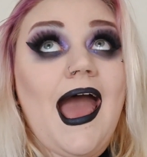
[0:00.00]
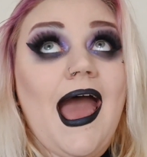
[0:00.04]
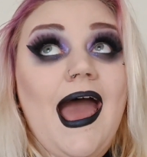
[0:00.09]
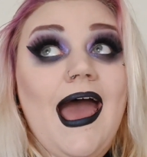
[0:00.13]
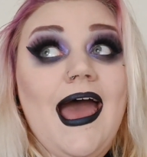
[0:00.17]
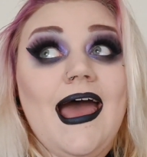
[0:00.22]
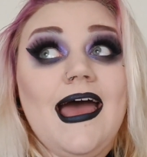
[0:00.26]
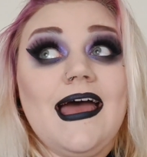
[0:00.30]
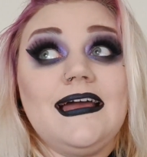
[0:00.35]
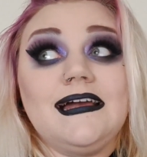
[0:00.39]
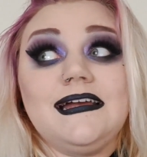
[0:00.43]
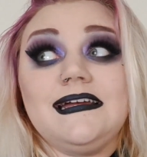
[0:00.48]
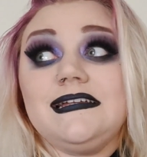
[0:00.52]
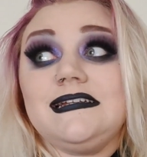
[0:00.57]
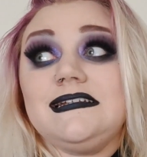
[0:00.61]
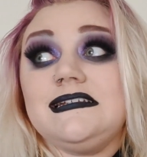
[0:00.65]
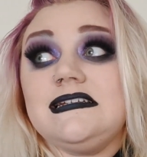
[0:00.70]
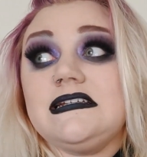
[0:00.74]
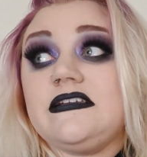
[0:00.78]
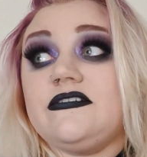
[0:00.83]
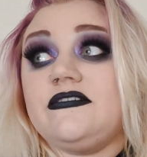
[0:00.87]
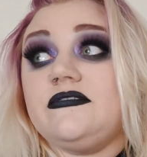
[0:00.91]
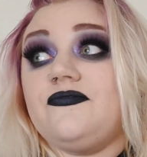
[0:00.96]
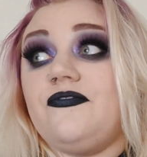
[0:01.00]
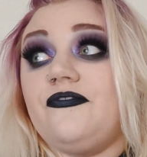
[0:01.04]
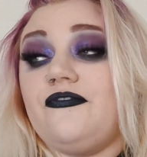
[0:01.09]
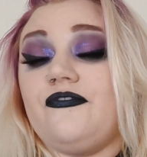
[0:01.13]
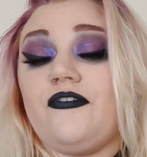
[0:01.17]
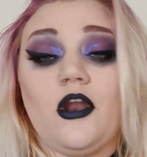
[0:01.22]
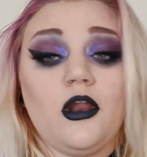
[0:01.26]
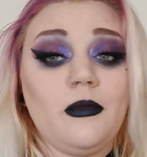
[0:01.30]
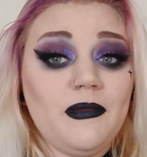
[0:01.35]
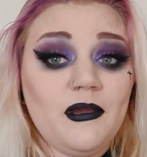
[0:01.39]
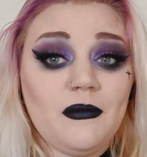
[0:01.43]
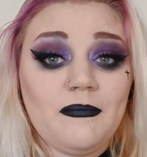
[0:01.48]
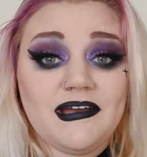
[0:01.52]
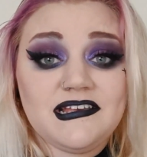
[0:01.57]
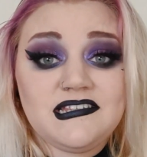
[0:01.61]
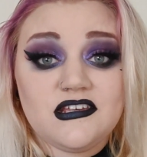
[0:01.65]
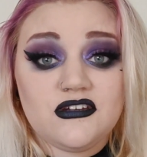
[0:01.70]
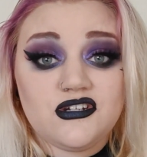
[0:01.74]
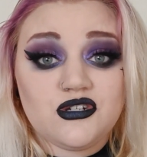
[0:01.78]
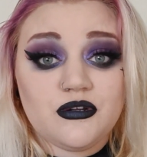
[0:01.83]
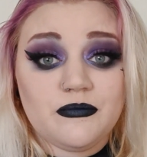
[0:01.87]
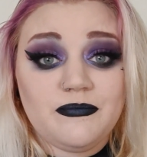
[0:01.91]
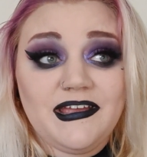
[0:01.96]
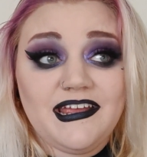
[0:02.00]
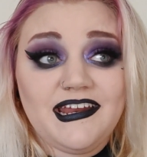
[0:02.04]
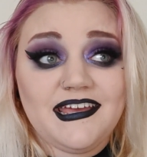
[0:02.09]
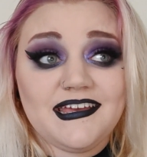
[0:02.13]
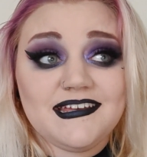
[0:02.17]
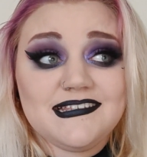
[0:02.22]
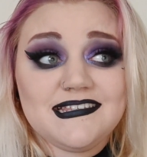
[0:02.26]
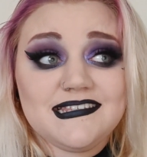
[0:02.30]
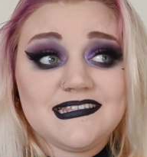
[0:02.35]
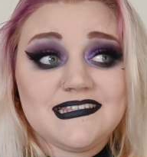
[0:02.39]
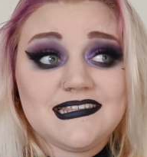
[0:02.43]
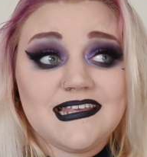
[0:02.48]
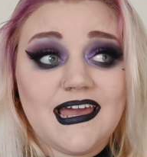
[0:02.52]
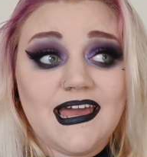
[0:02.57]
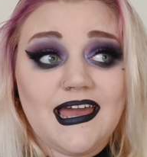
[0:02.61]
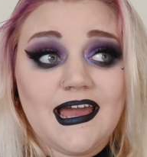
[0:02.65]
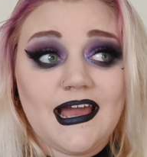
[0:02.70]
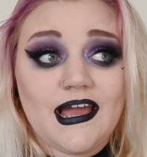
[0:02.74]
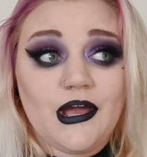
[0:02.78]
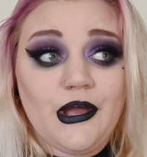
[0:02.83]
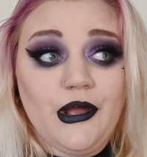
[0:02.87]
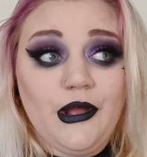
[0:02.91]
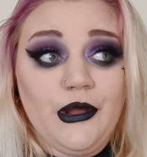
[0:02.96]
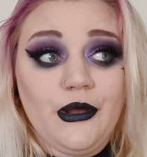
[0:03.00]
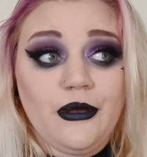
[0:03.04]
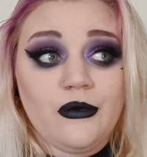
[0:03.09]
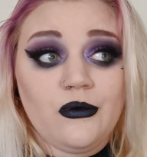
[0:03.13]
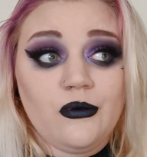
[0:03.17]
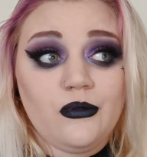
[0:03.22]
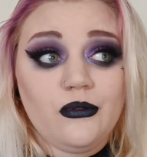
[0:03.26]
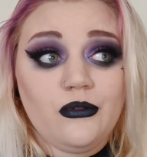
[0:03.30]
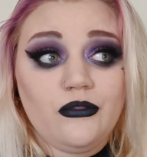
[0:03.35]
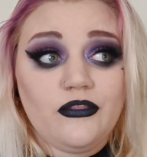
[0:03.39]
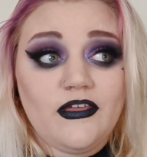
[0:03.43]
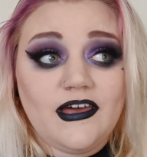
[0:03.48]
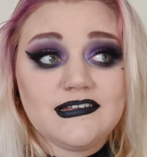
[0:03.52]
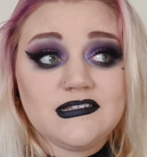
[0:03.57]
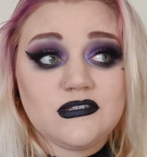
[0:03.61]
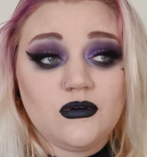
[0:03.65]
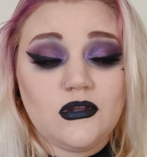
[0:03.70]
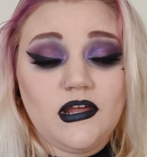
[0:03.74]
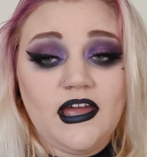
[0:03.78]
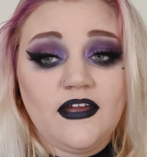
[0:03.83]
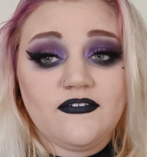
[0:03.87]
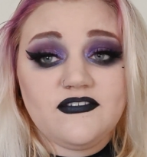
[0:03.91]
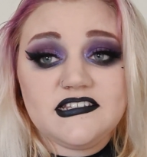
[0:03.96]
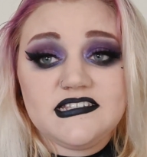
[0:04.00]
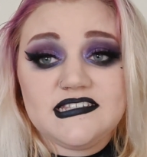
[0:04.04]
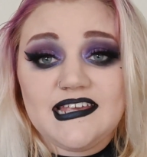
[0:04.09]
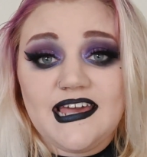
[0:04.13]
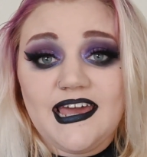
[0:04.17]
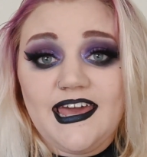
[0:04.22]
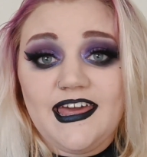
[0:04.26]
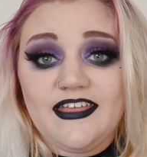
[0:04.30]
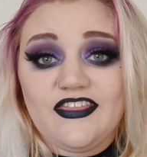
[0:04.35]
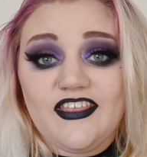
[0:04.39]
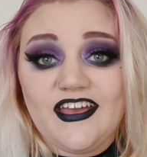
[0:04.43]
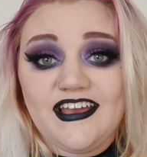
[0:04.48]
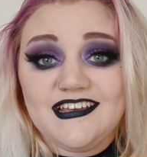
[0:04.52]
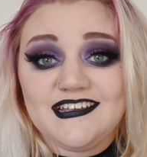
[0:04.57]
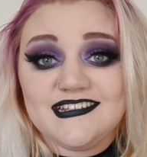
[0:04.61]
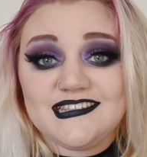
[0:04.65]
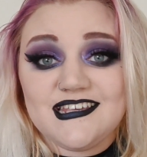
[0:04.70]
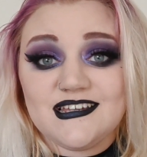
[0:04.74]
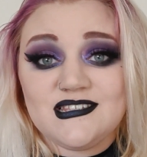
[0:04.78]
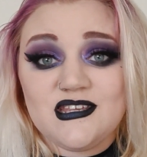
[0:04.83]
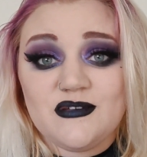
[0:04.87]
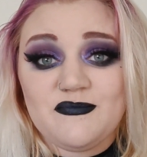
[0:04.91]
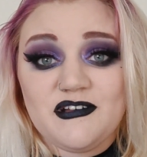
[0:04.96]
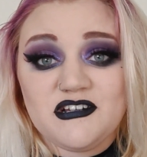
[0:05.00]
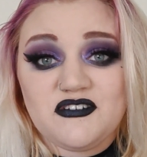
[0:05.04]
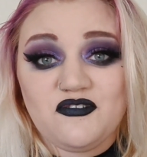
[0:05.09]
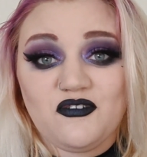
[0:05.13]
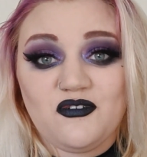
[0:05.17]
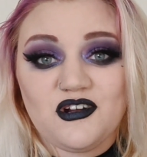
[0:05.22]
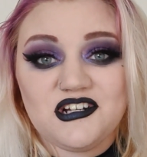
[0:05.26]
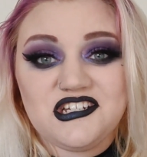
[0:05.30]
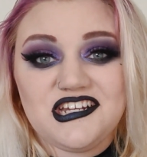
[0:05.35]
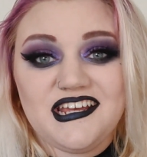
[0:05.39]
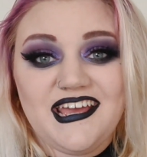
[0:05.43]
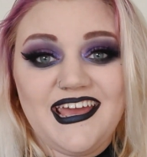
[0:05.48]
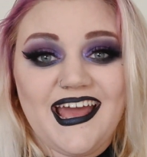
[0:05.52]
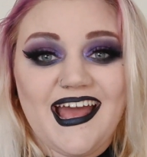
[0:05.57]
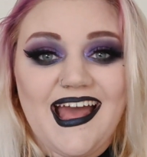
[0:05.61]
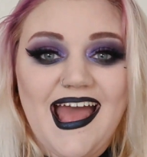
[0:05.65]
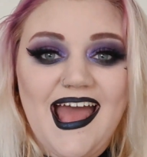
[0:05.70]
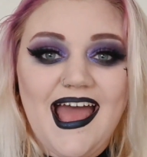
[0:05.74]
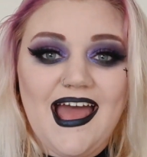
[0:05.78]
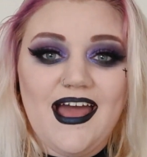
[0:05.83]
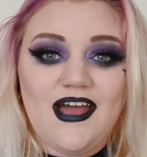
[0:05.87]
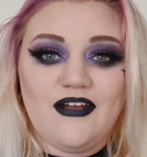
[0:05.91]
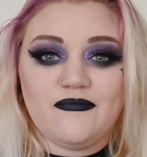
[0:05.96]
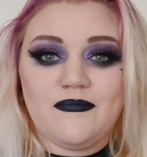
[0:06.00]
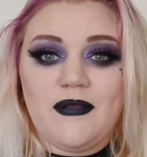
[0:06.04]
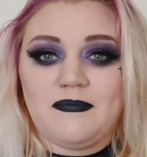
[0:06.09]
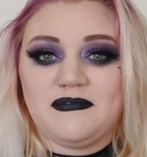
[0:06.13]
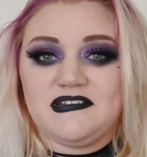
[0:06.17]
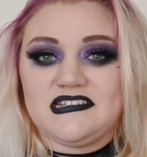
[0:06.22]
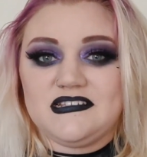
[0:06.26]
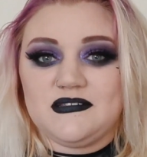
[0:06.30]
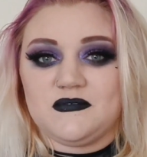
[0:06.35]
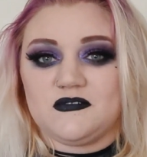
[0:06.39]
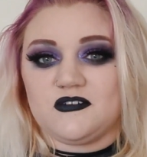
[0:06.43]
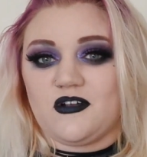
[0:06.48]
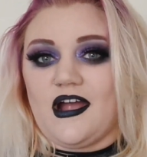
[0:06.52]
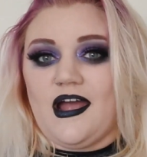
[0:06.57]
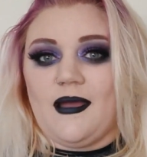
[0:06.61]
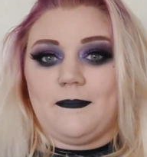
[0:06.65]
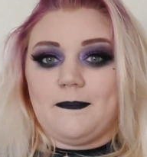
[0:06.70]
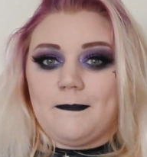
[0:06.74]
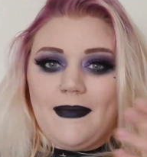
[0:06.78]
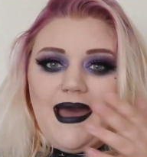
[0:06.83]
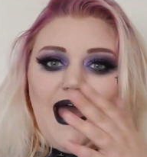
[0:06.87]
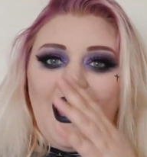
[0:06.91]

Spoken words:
And follow me on my social medias. Cool, that's all I have to say. Thank you so much for watching, and remember to subscribe.